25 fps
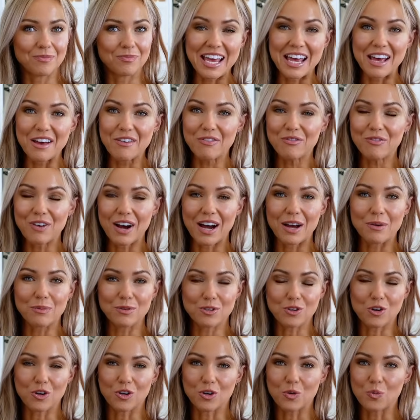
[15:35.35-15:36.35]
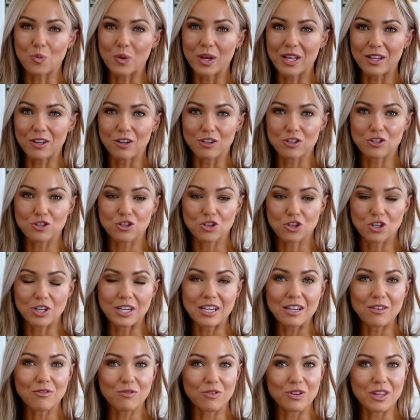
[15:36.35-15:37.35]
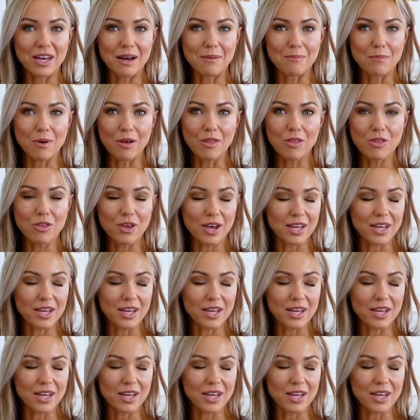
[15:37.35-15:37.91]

If I was on a weight loss journey for that month